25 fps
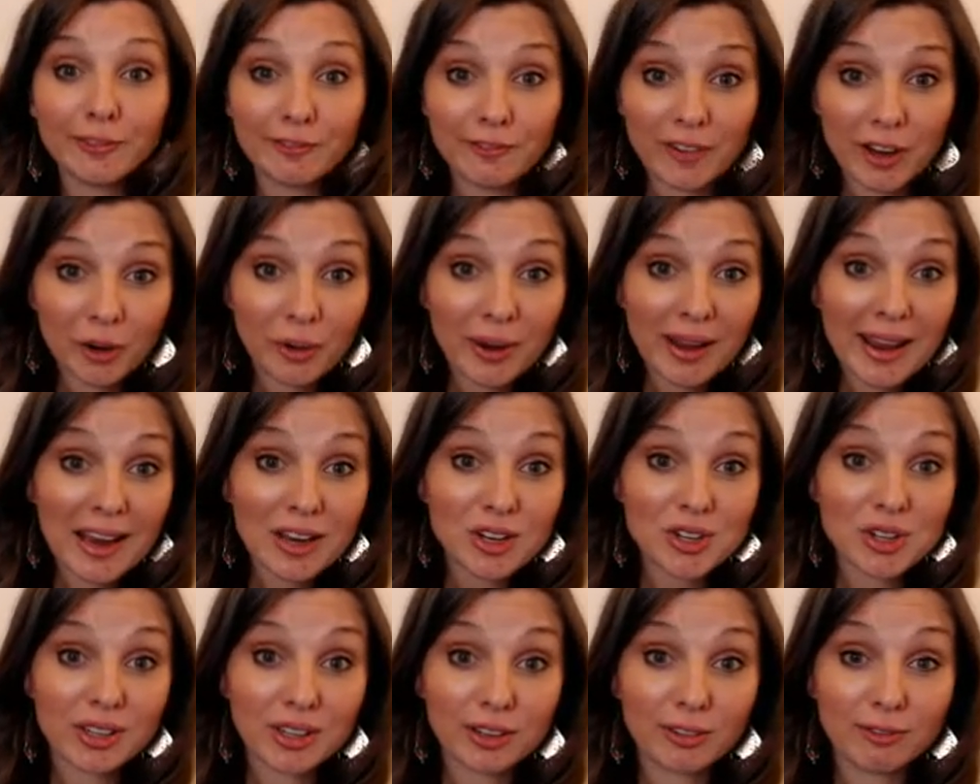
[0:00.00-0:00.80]

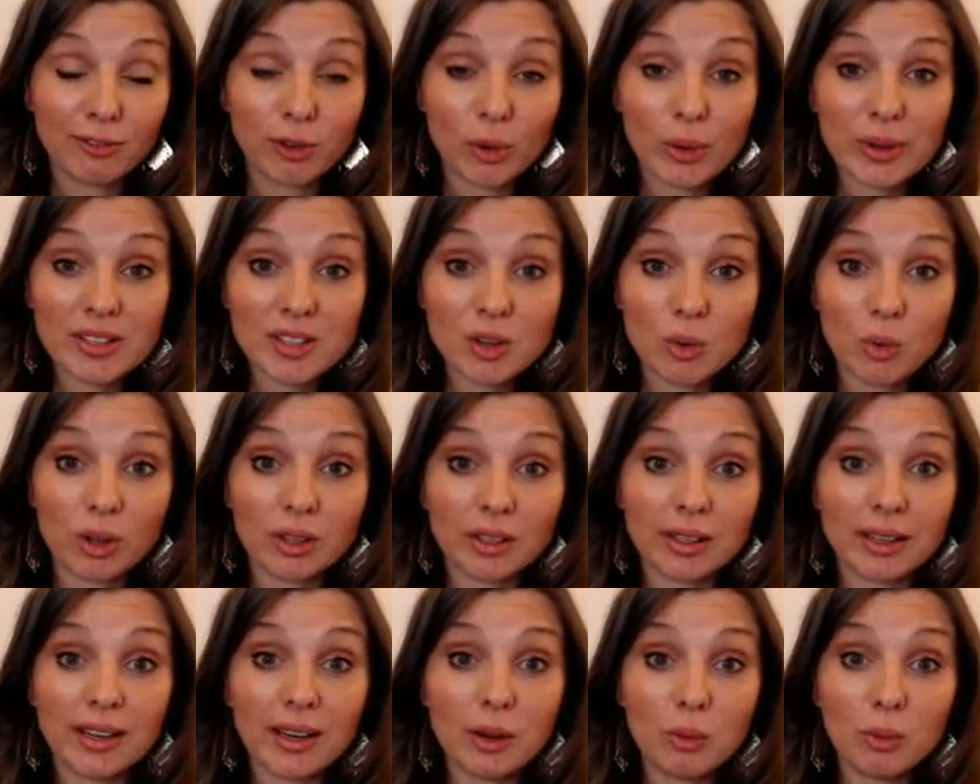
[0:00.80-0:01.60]
Variation in voice
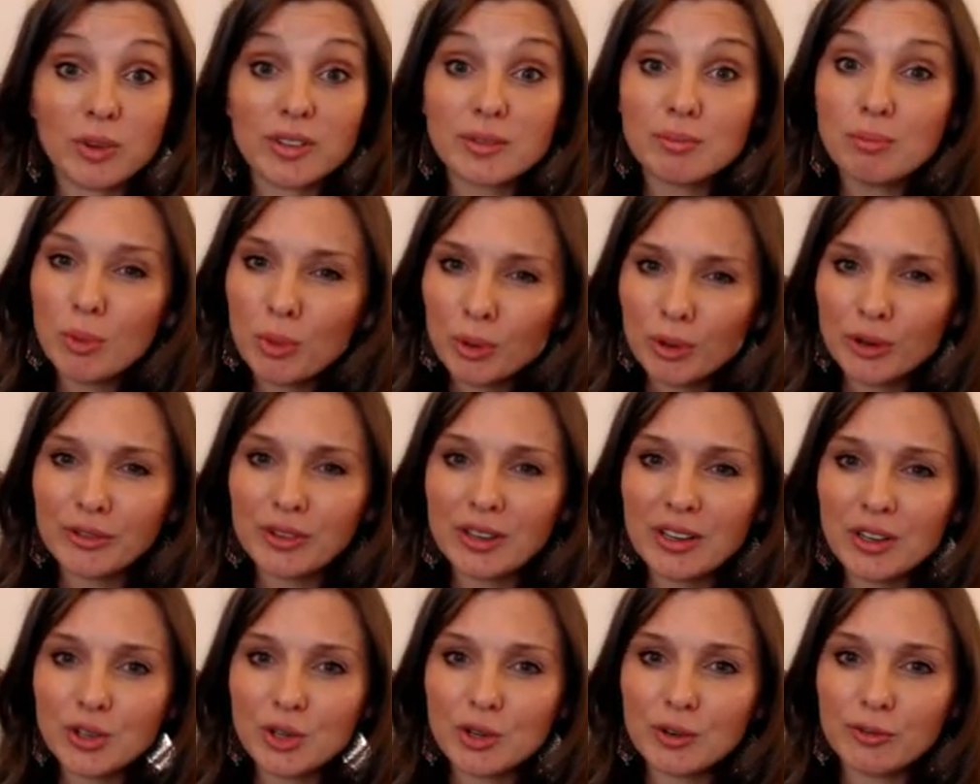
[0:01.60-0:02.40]
quality was more of
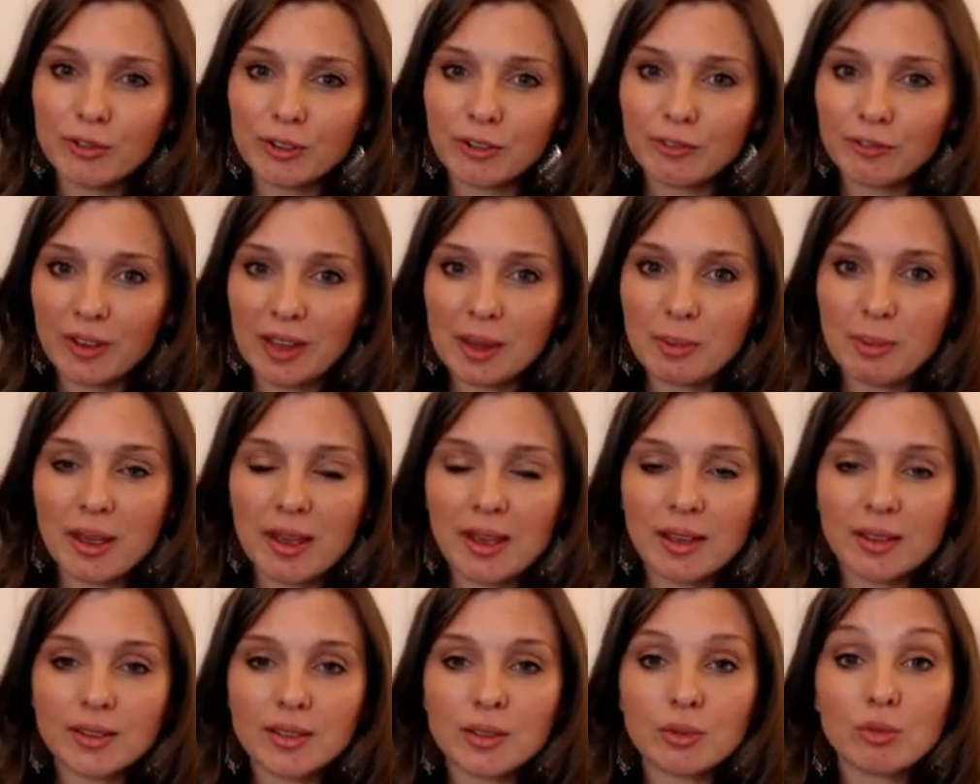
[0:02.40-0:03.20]
an issue for
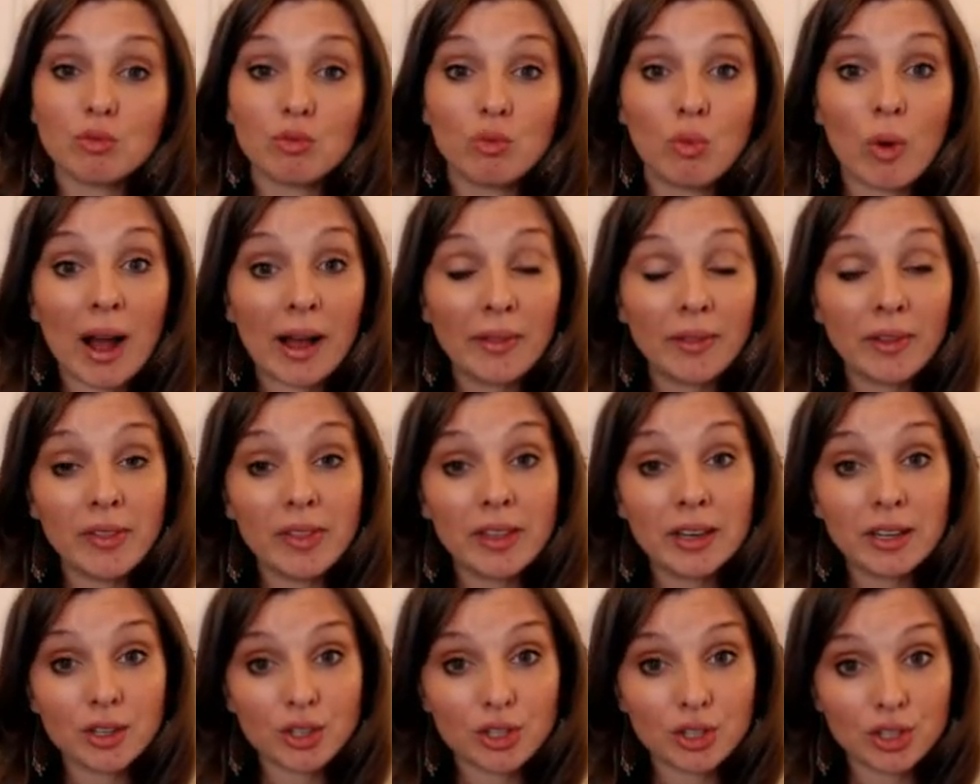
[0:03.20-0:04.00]
females rather
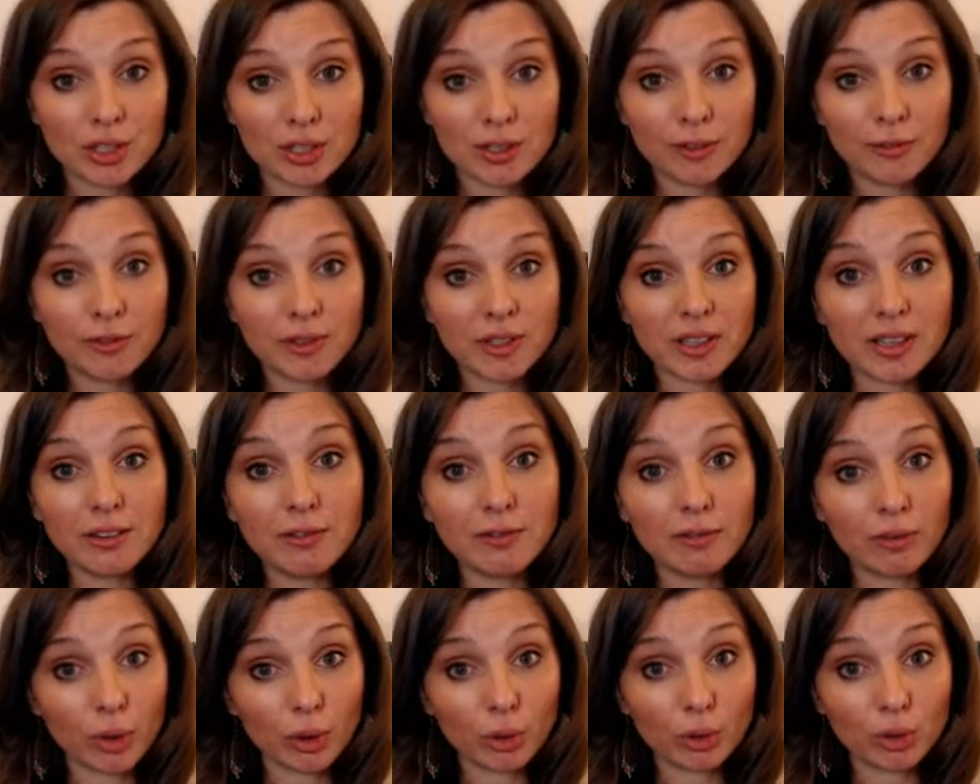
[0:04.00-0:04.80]
than a shift in
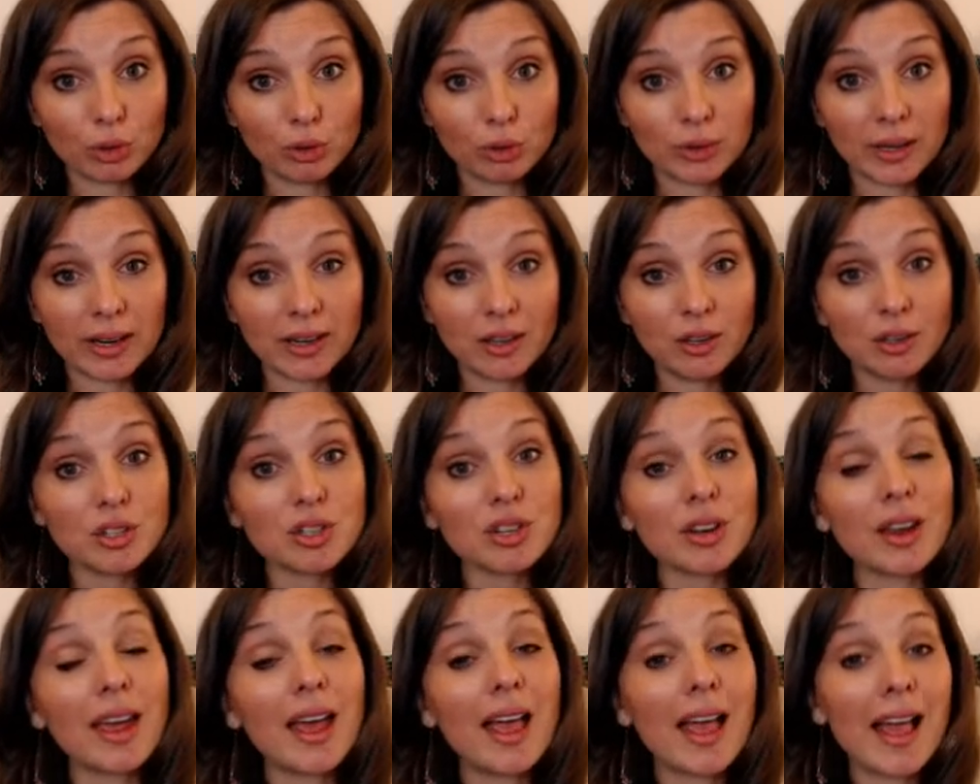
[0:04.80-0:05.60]
vocal range